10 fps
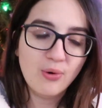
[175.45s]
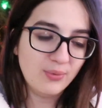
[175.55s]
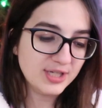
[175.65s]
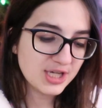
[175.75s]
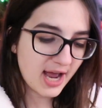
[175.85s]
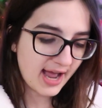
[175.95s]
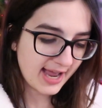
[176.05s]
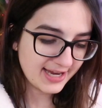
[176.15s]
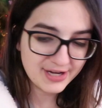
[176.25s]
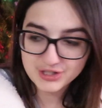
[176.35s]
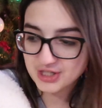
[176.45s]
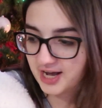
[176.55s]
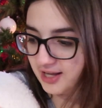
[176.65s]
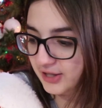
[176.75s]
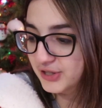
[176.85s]
which I
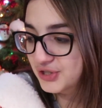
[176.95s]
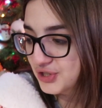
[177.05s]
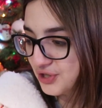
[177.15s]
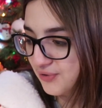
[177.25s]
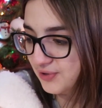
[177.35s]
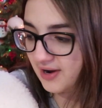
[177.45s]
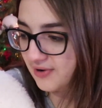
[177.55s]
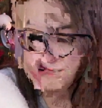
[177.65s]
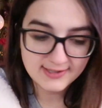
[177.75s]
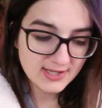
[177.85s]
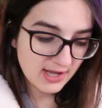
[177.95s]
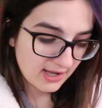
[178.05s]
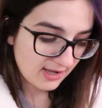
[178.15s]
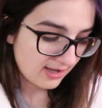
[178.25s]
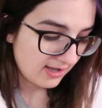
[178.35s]
shall show you guys.
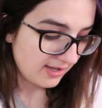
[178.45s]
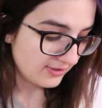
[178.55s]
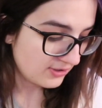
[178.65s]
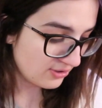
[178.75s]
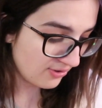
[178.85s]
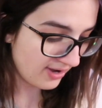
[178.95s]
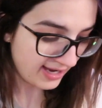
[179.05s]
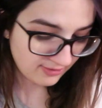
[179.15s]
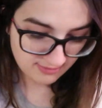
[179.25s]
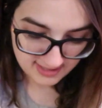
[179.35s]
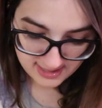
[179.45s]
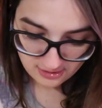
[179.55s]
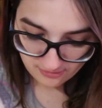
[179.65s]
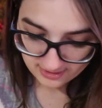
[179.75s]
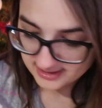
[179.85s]
So I don't really
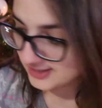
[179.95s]
know where